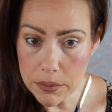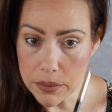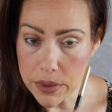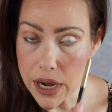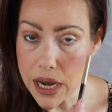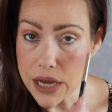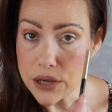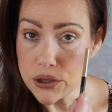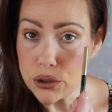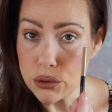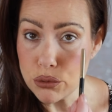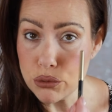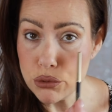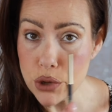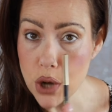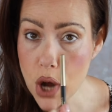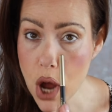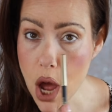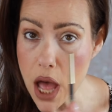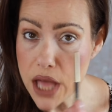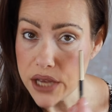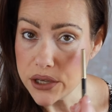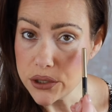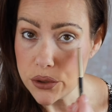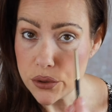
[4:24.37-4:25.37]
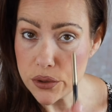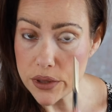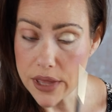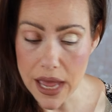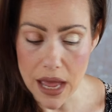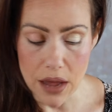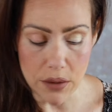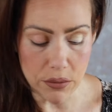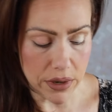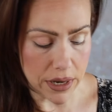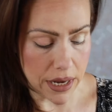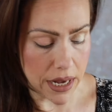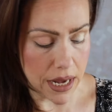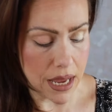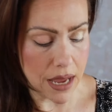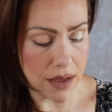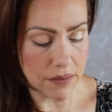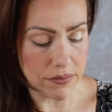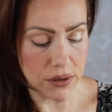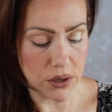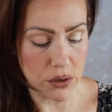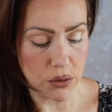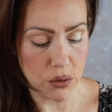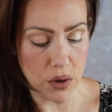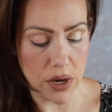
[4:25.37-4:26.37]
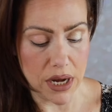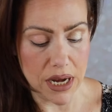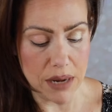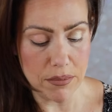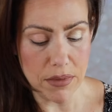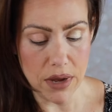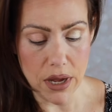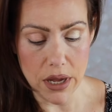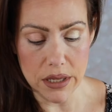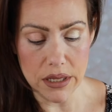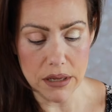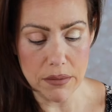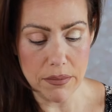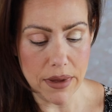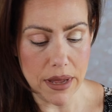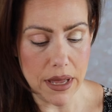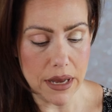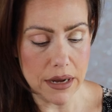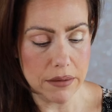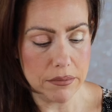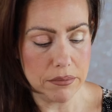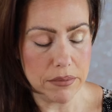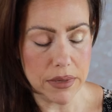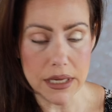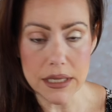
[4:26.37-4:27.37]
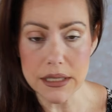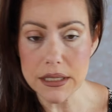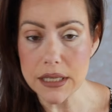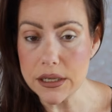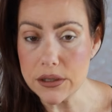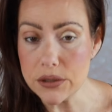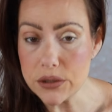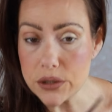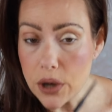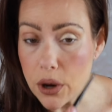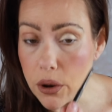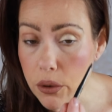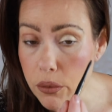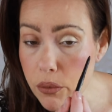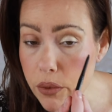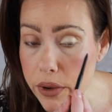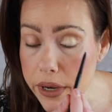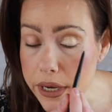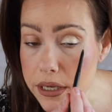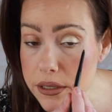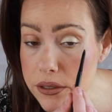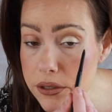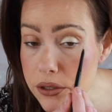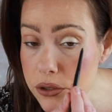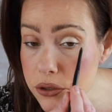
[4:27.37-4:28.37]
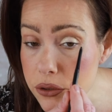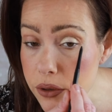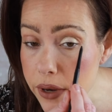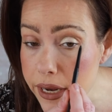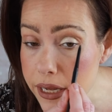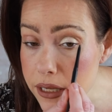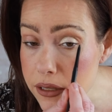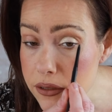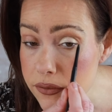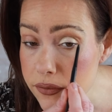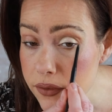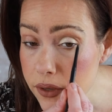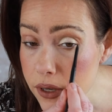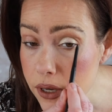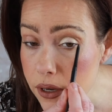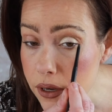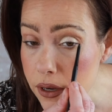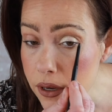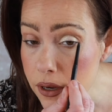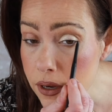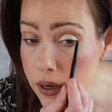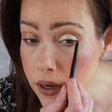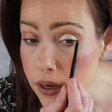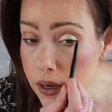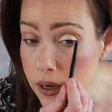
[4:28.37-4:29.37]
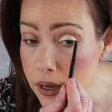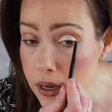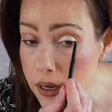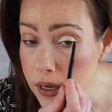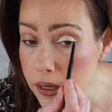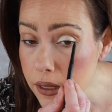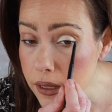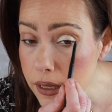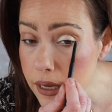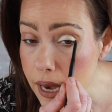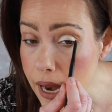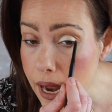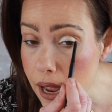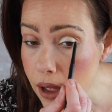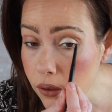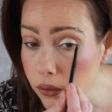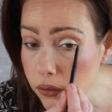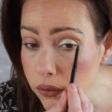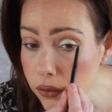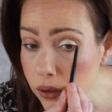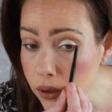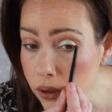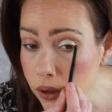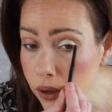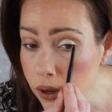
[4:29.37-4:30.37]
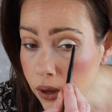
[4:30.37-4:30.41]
but I do not do that when I have the cream on the bottom because I don't want it to transfer down.